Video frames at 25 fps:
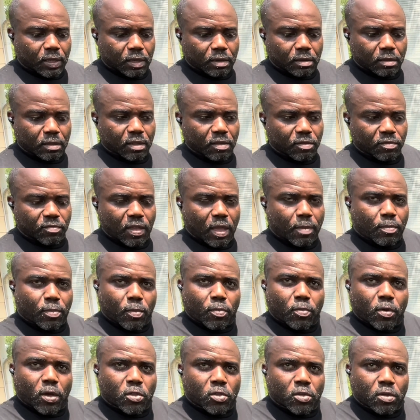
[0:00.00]
vapor
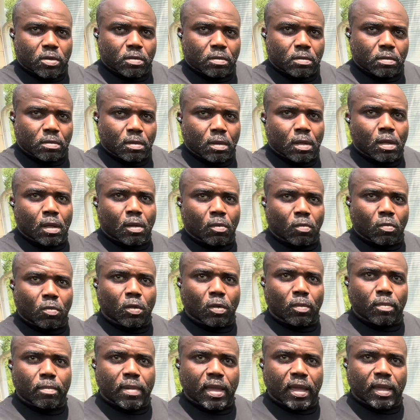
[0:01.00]
pressure will
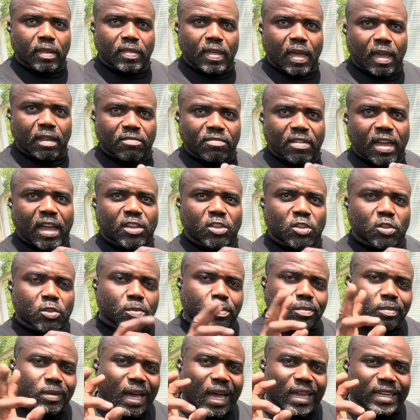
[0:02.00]
make that
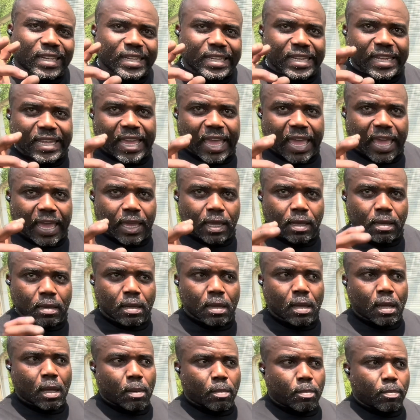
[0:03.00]
vacuum kind of decay,
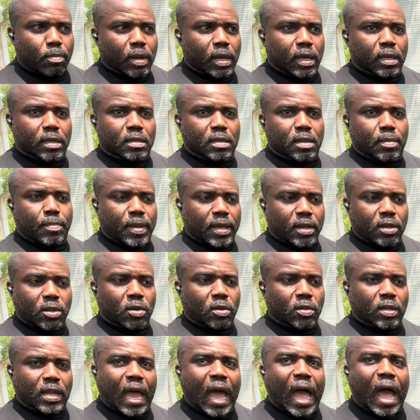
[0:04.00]
but depending
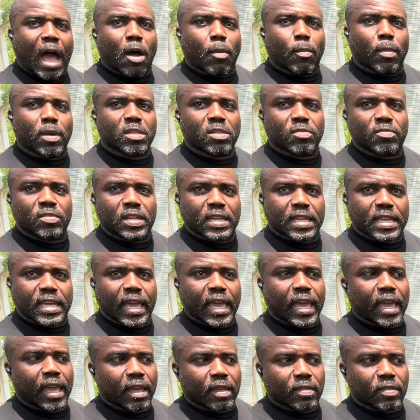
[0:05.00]
on how much of a
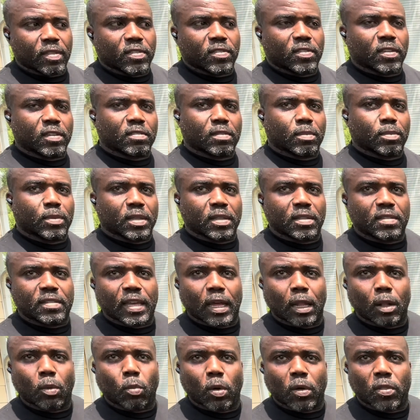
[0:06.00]
decay, the system can
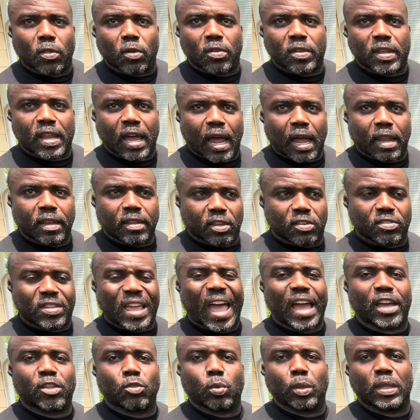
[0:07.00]
tell whether or not there's
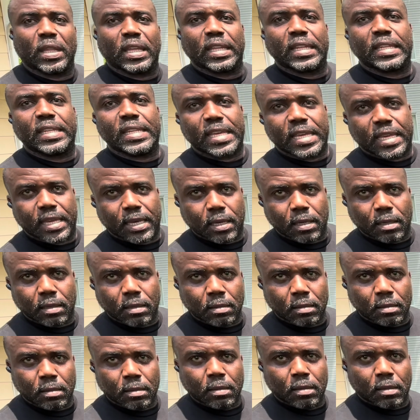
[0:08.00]
actually a leak.
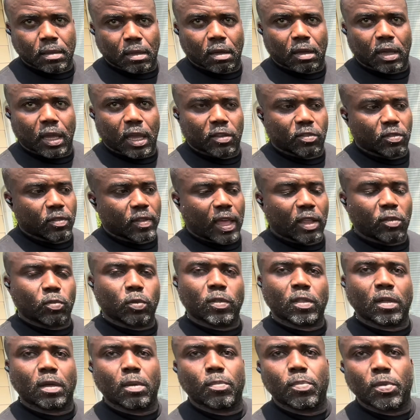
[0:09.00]
Okay, so that's
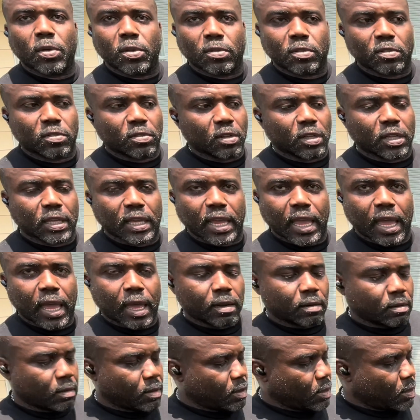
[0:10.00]
what the computer is looking at.
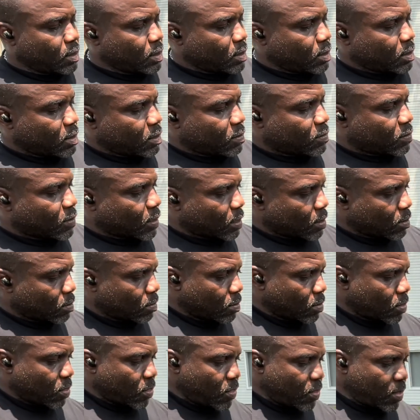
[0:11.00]
So
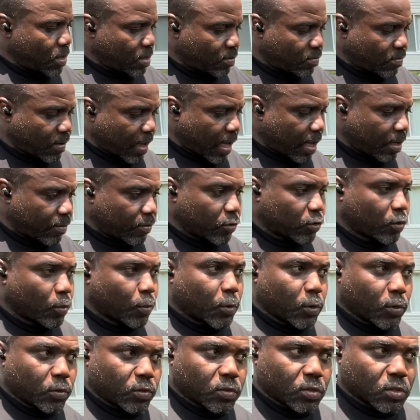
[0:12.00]
this valve is
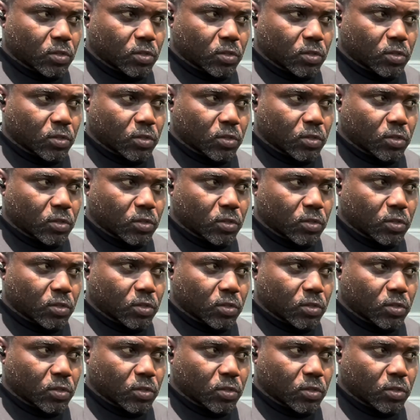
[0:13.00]
supposed to